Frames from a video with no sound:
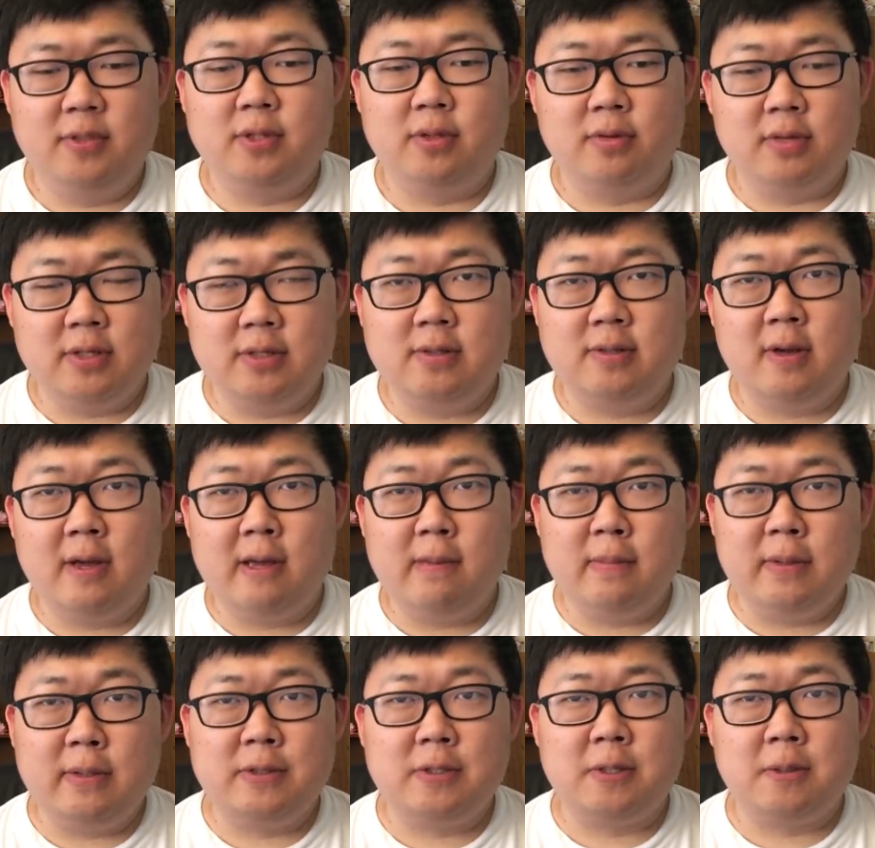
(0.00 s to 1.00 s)
So this
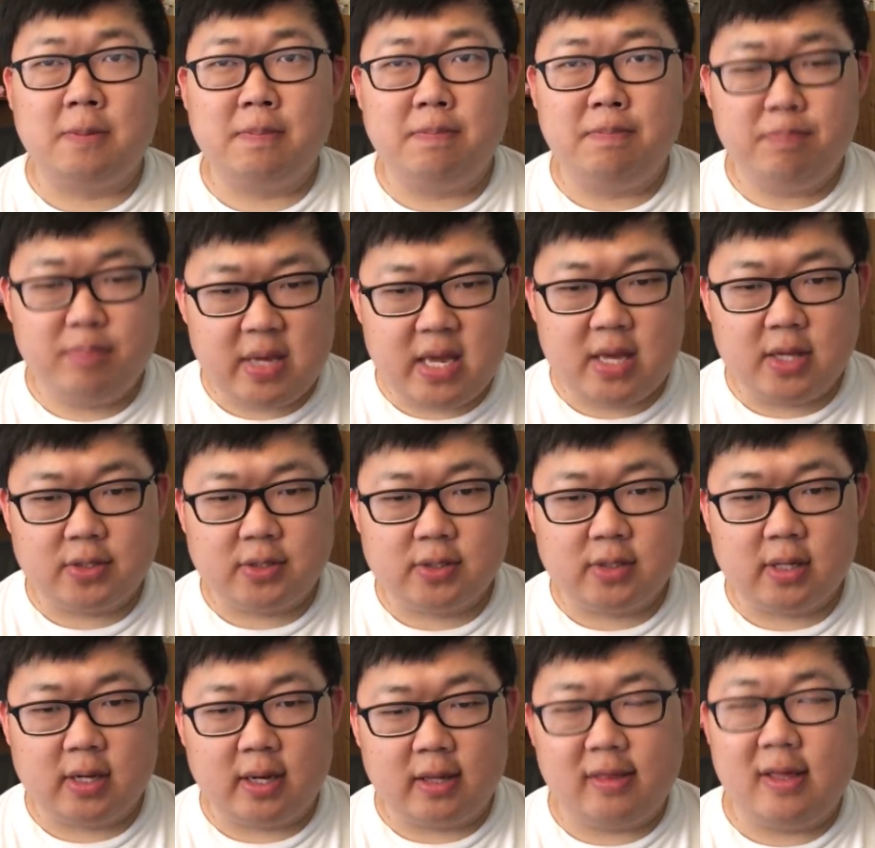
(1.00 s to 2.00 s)
game is a
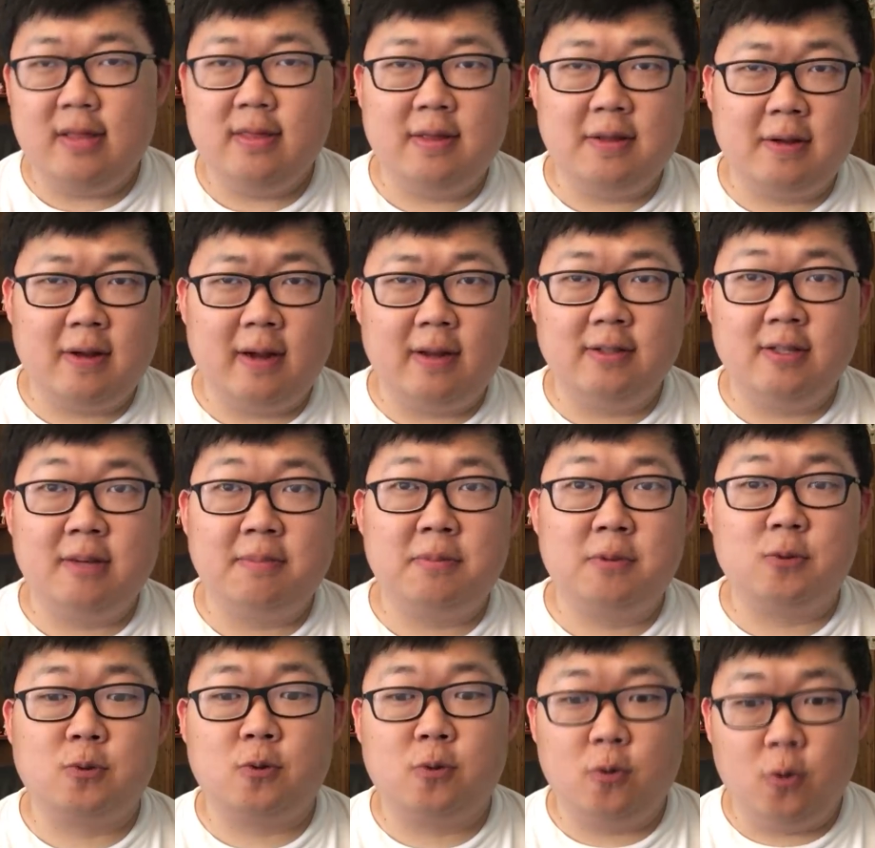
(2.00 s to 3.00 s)
beast. I think the concept
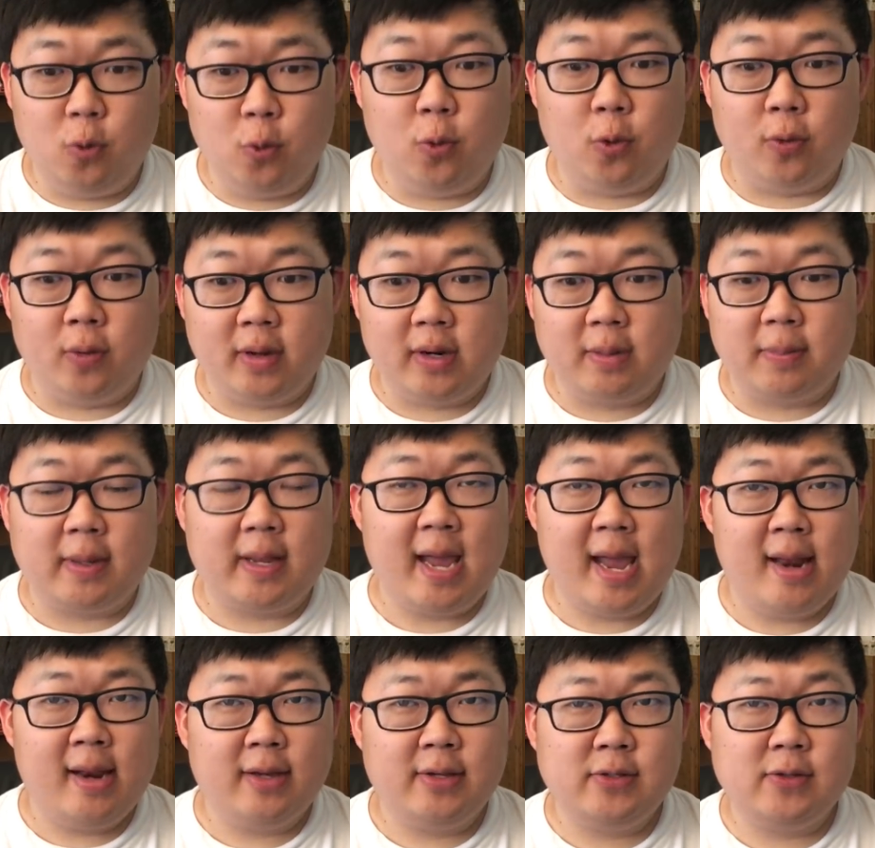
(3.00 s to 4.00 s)
is cool, and the
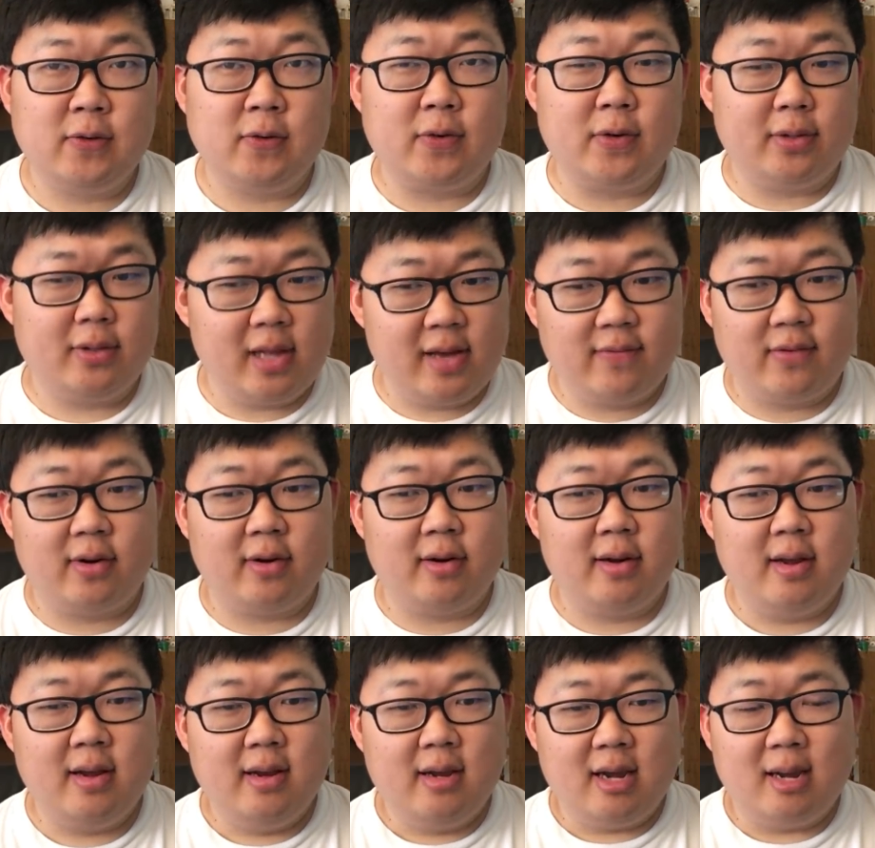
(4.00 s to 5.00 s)
mechanics are
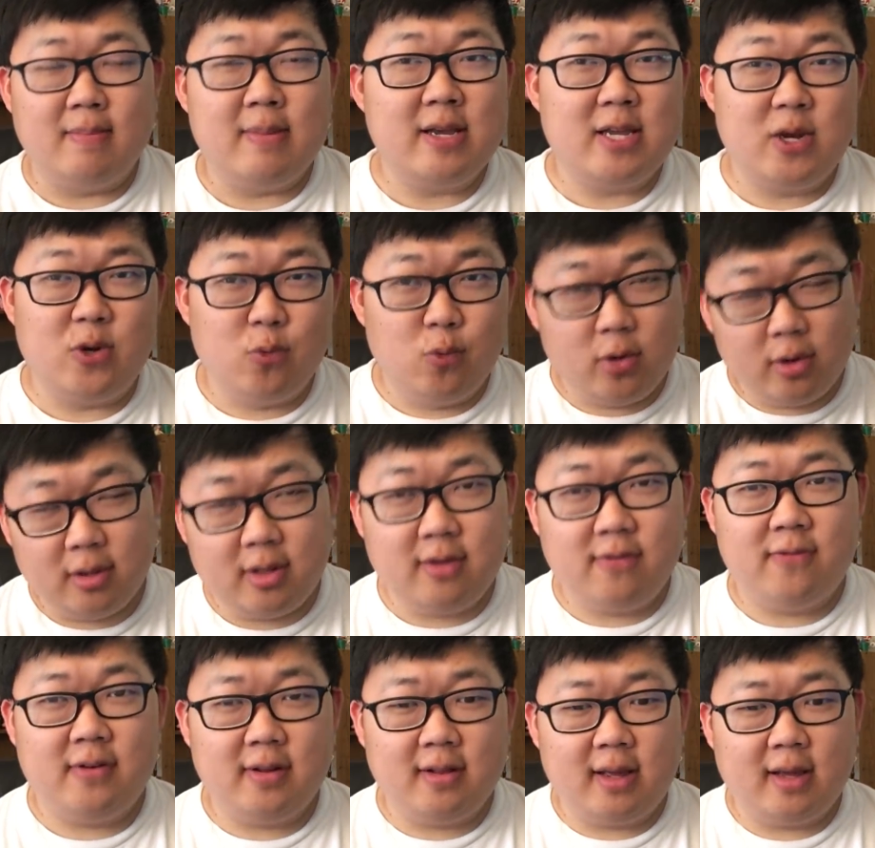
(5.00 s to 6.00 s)
clever and make you really
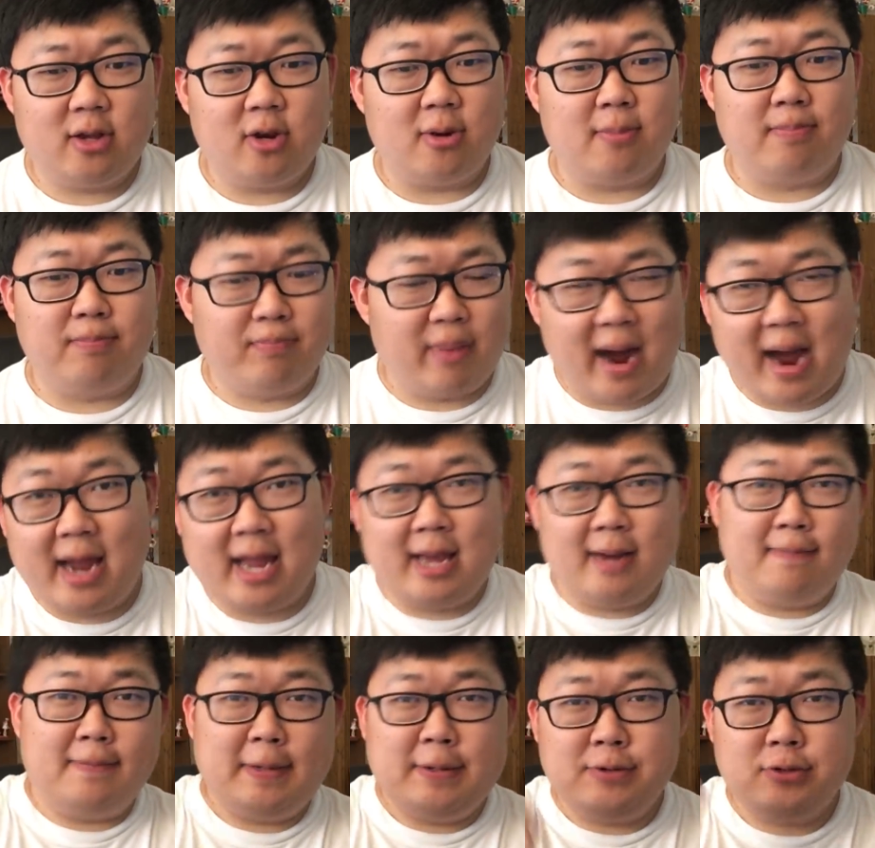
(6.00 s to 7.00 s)
feel like you're
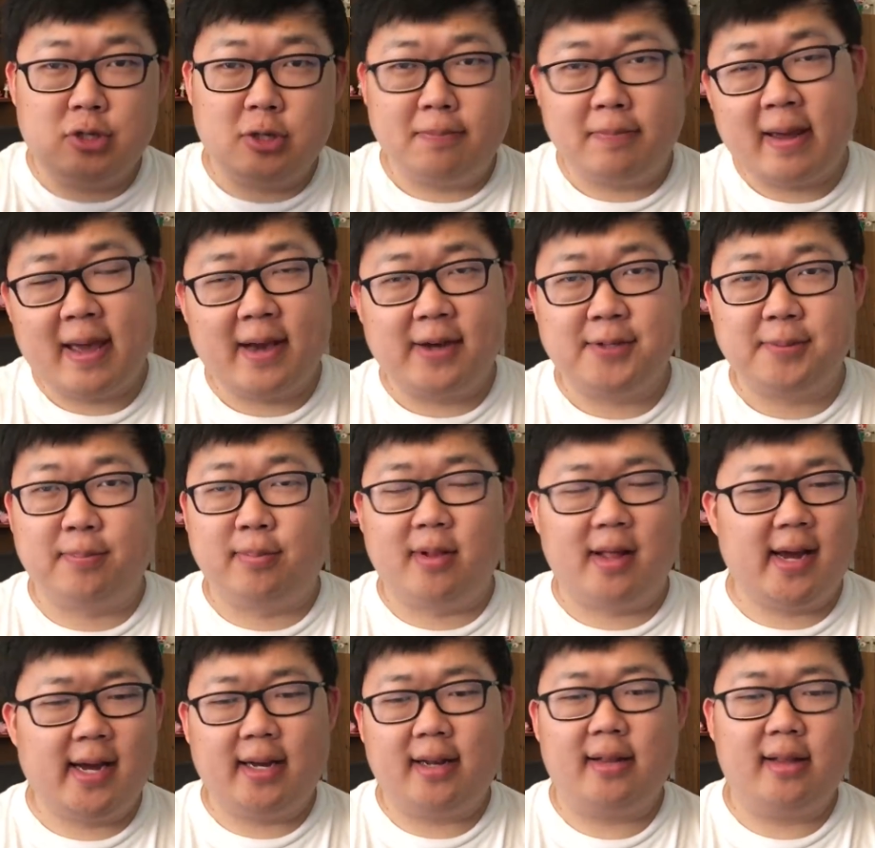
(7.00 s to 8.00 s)
buying booster packs
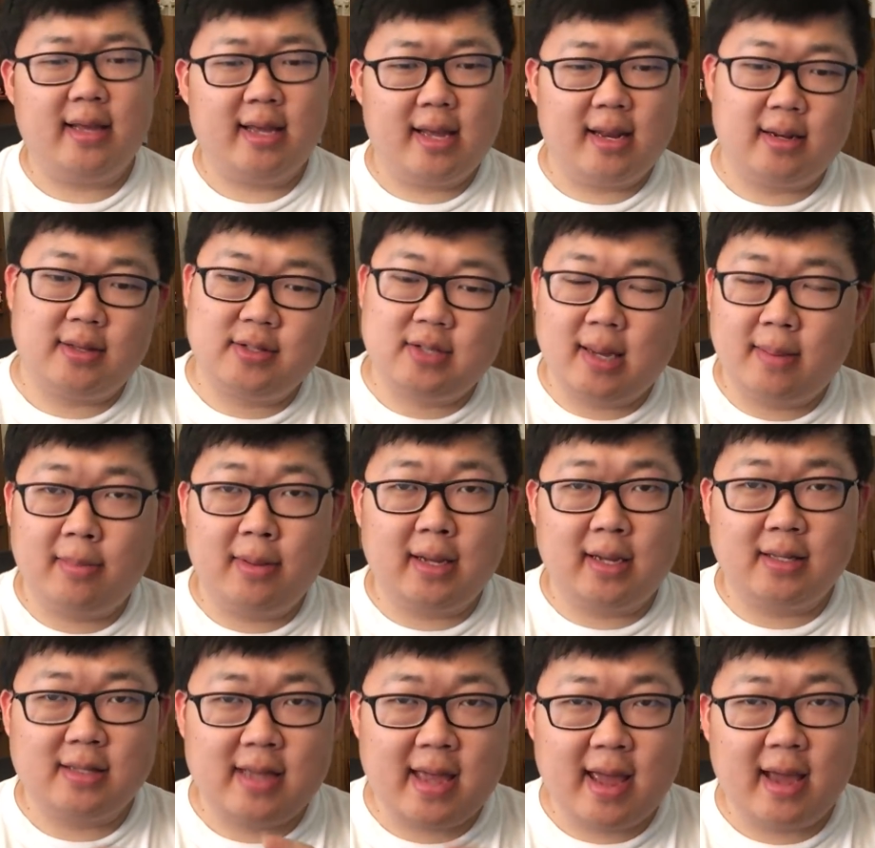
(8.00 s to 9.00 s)
blindly and assembling
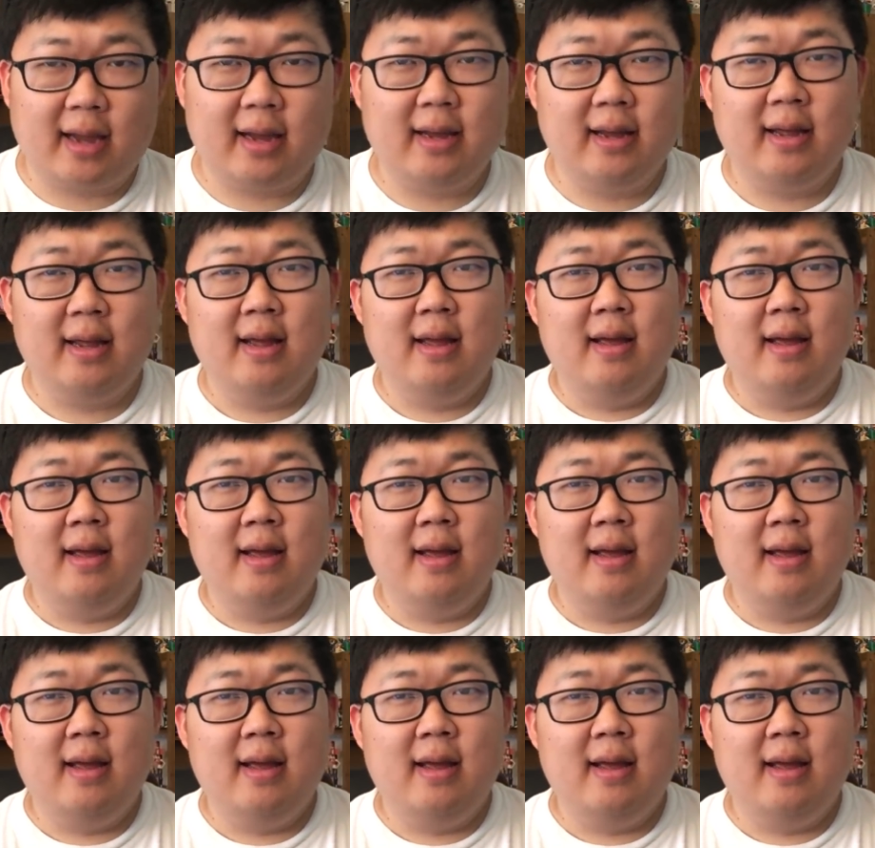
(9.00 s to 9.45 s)
a deck.